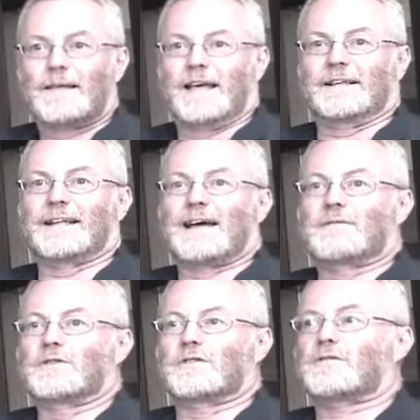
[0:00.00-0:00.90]
It
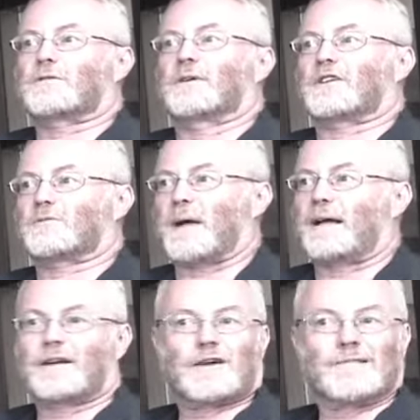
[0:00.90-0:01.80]
allows us to
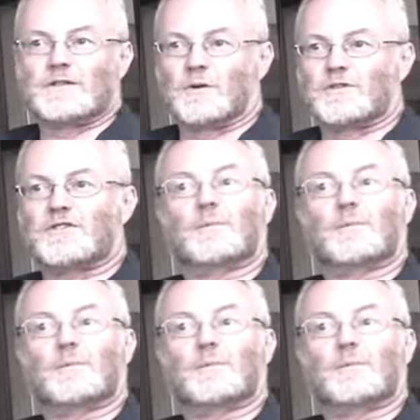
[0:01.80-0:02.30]
expand our resources